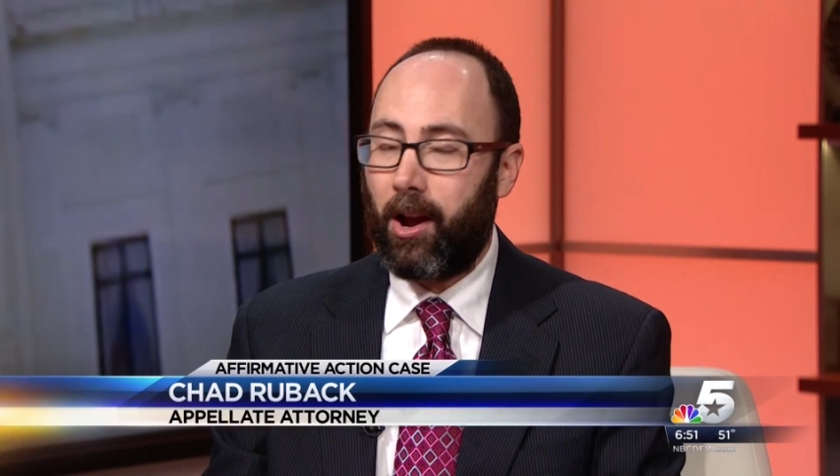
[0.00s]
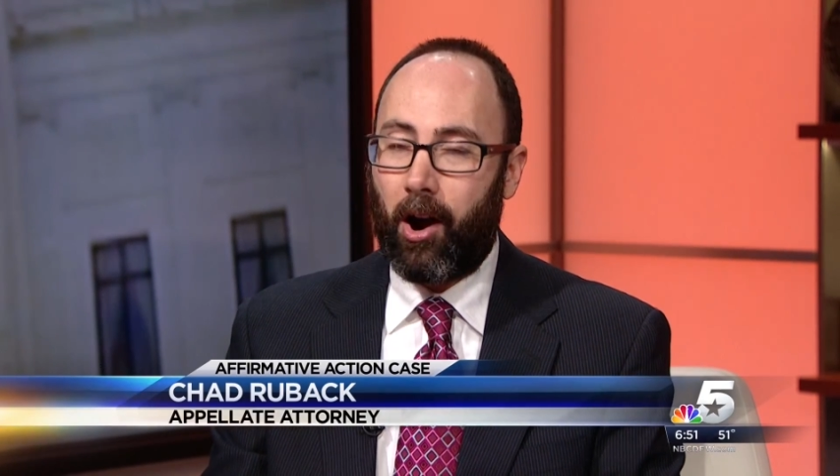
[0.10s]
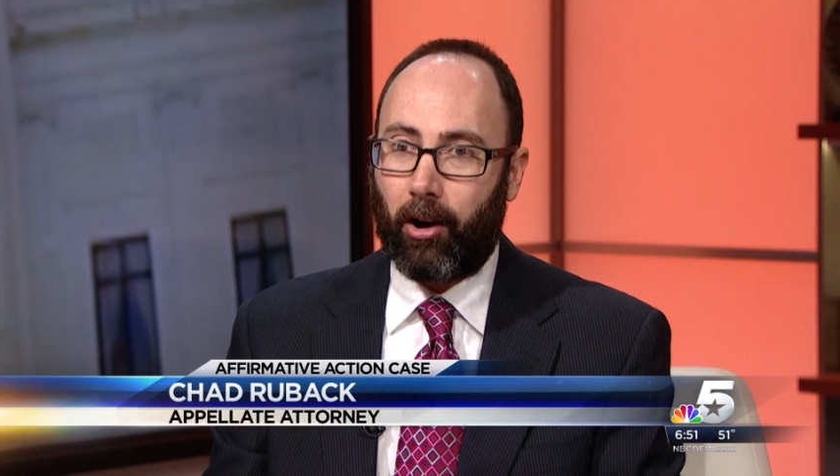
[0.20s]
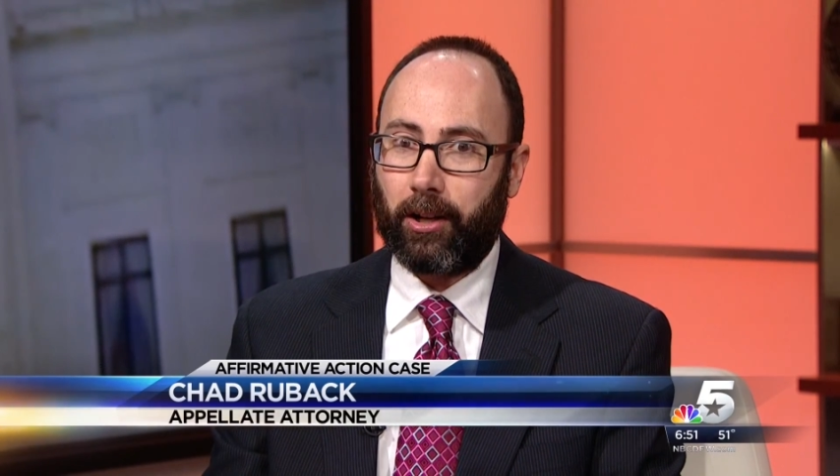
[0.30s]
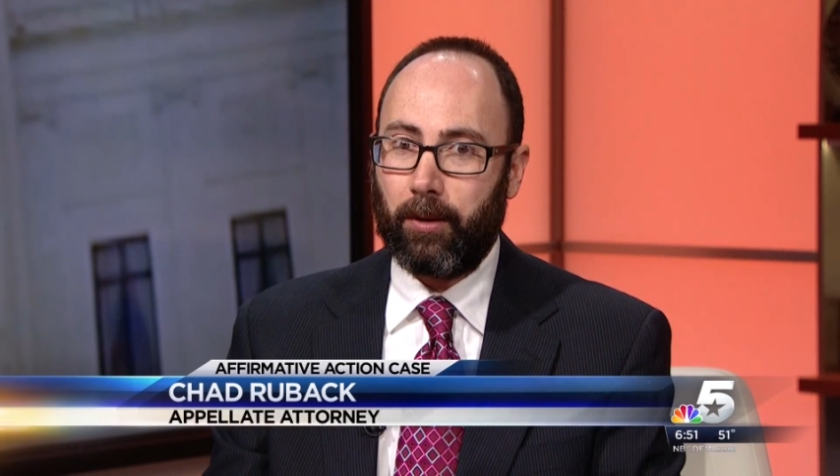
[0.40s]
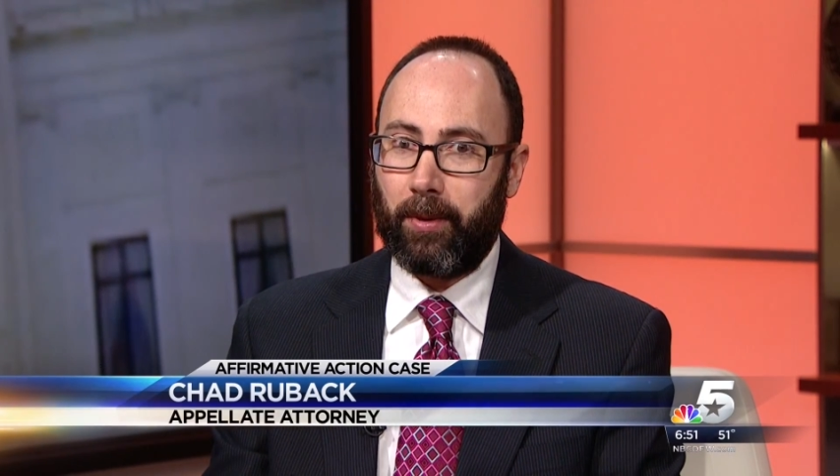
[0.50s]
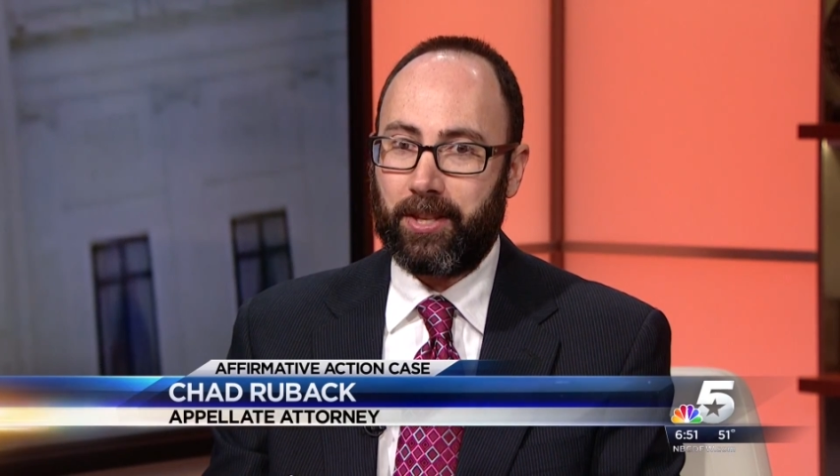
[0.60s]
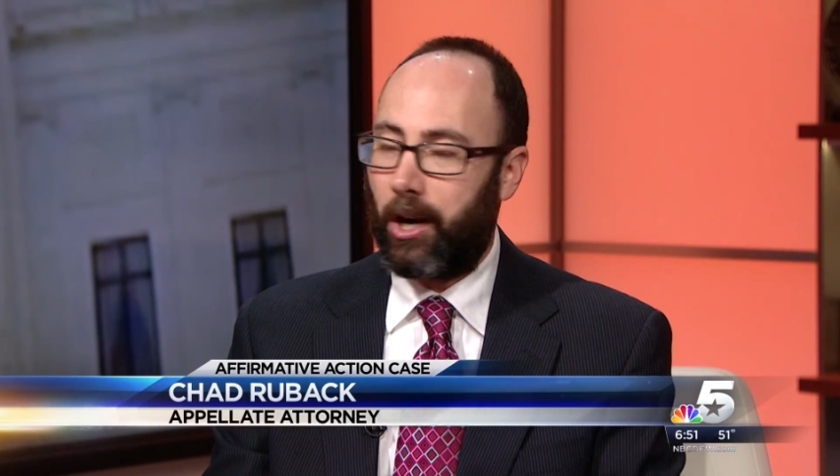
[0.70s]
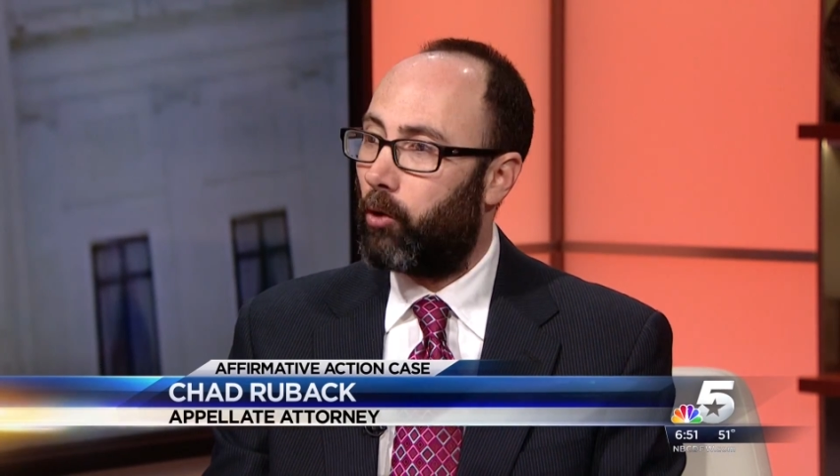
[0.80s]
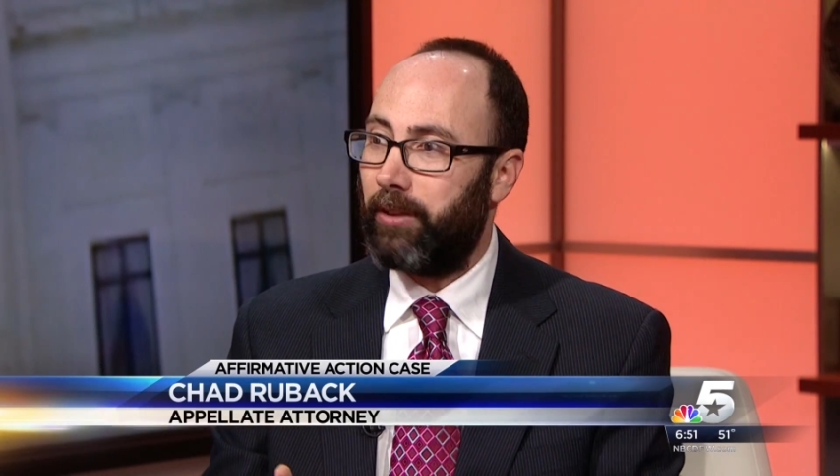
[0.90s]
arguments
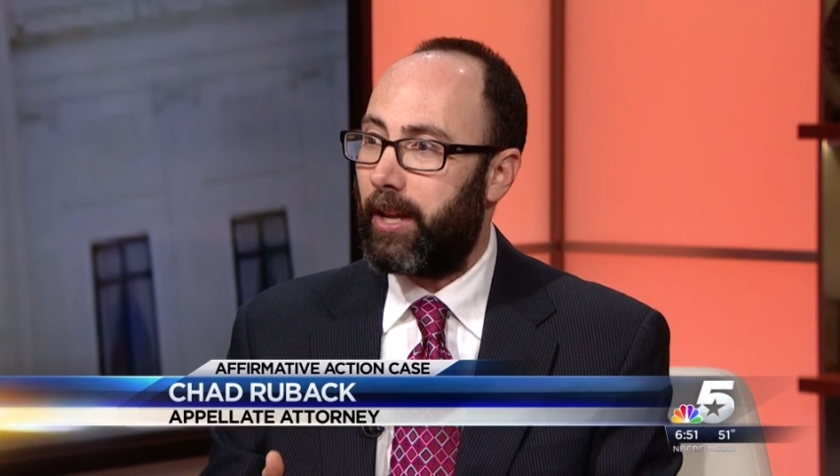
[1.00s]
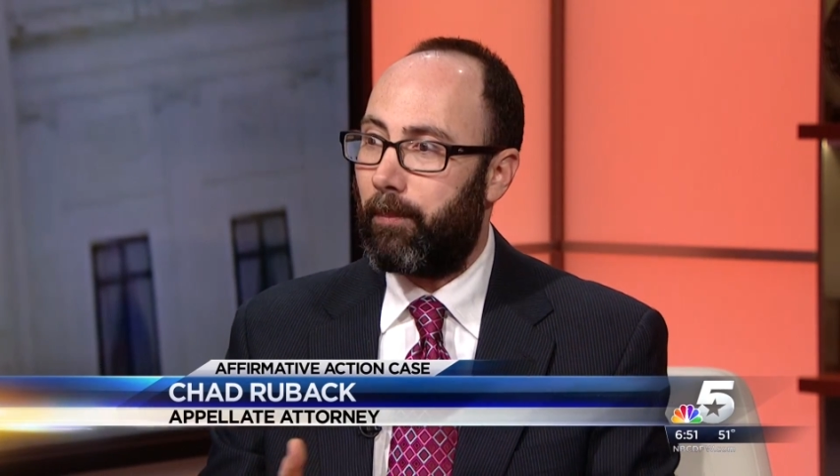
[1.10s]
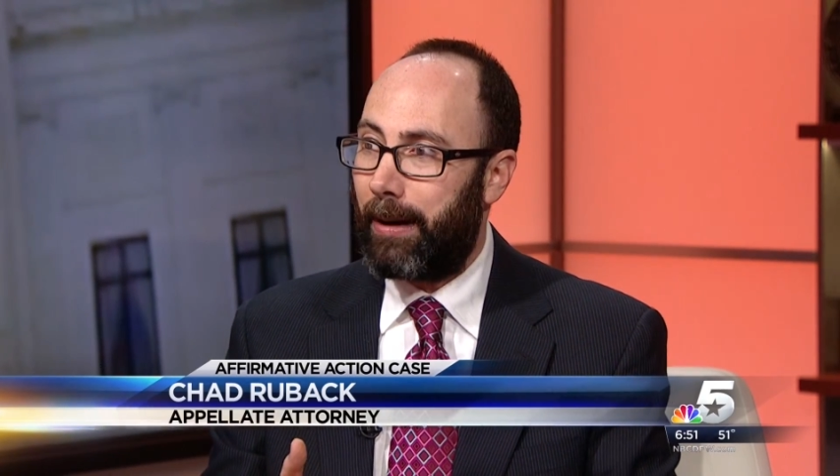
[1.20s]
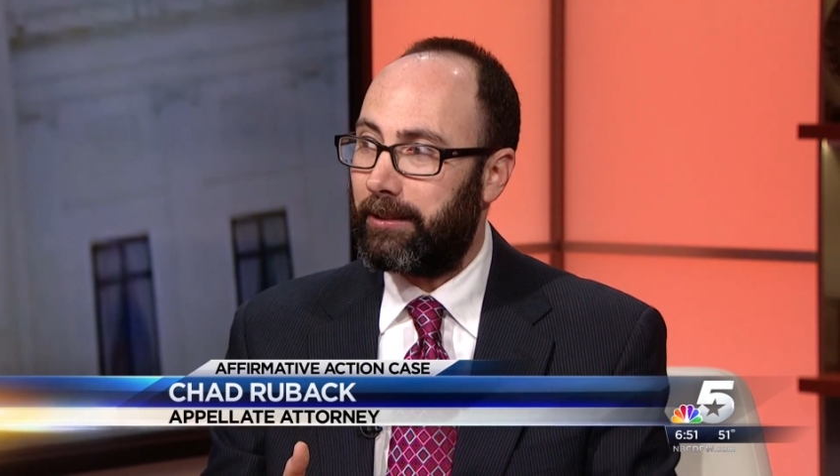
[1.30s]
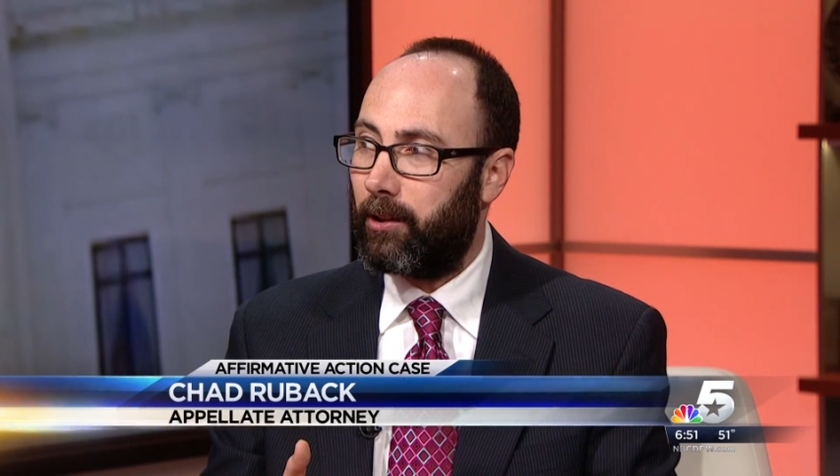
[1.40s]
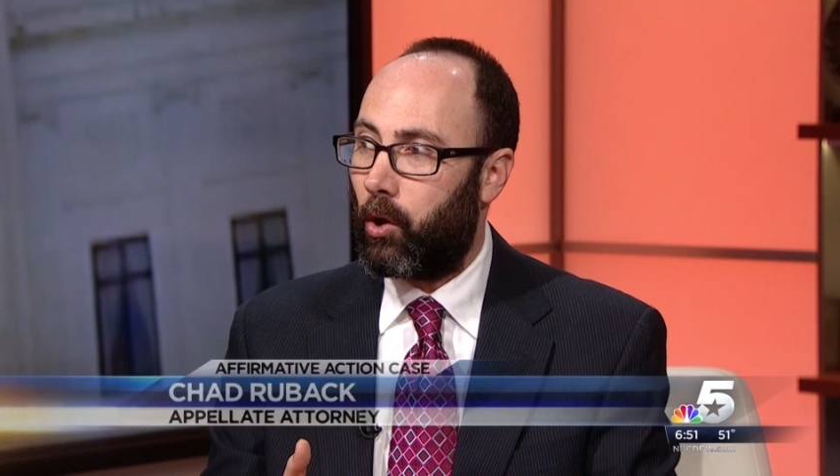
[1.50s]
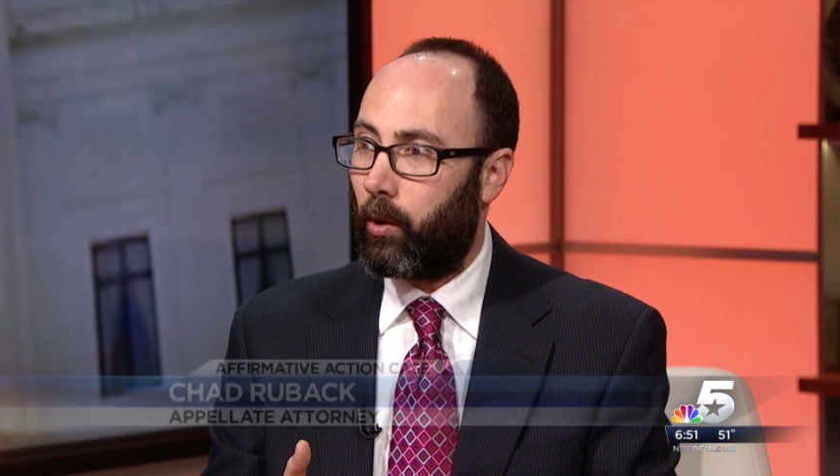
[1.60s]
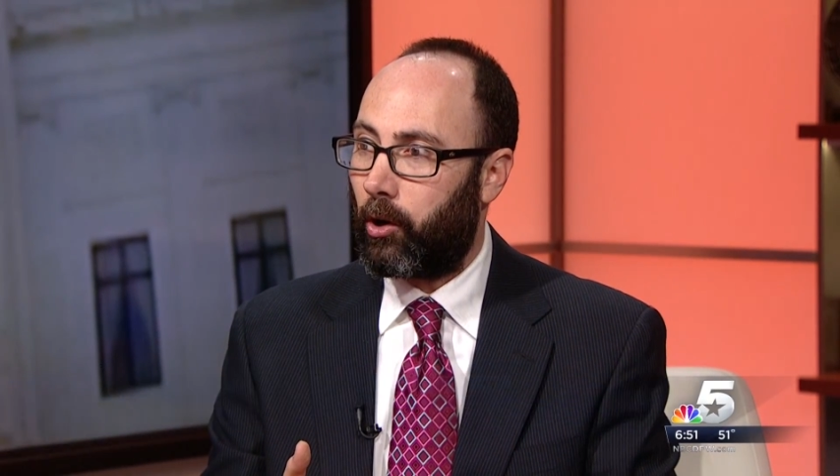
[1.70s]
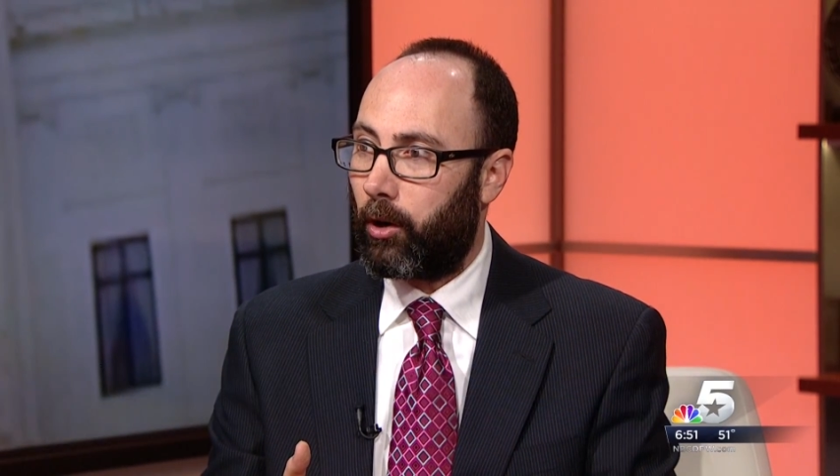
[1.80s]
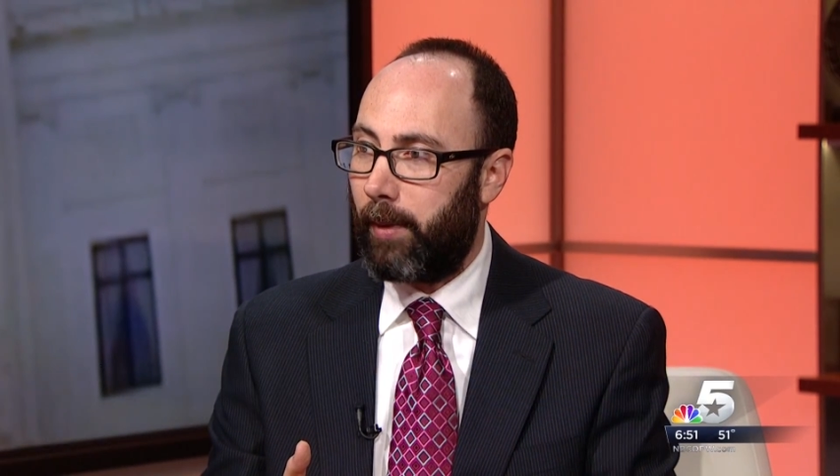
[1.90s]
that only an appellate
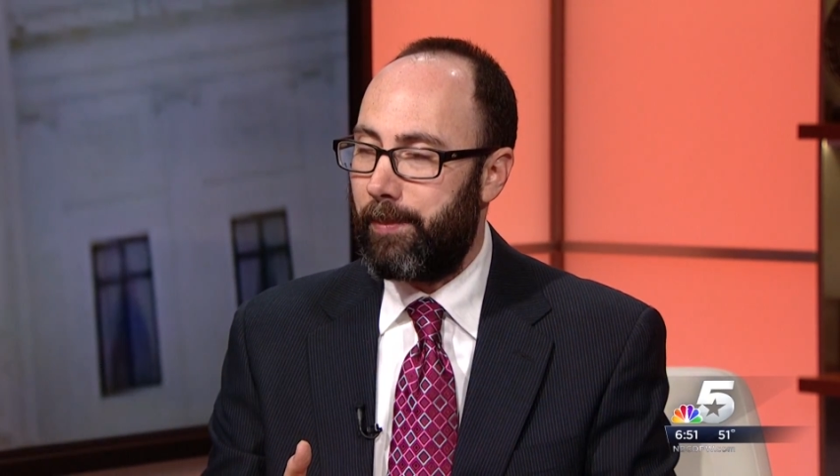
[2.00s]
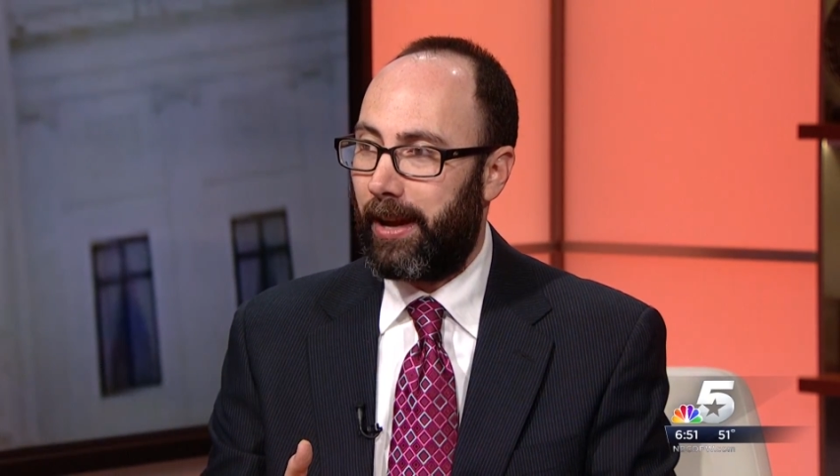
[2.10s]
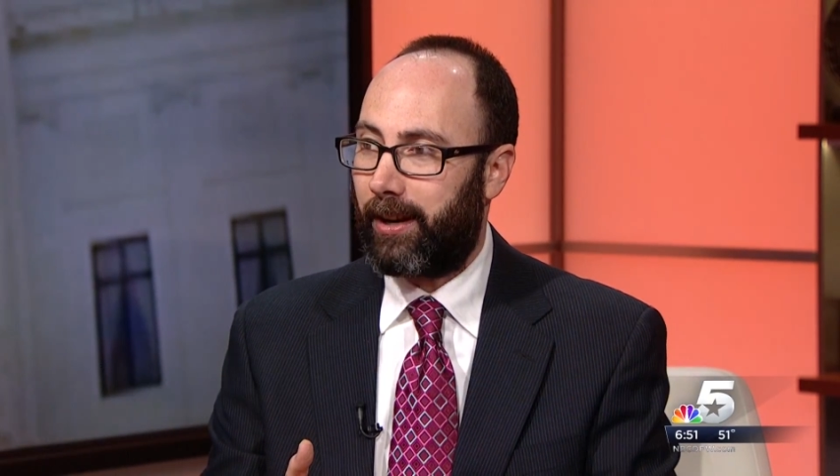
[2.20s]
lawyer or maybe a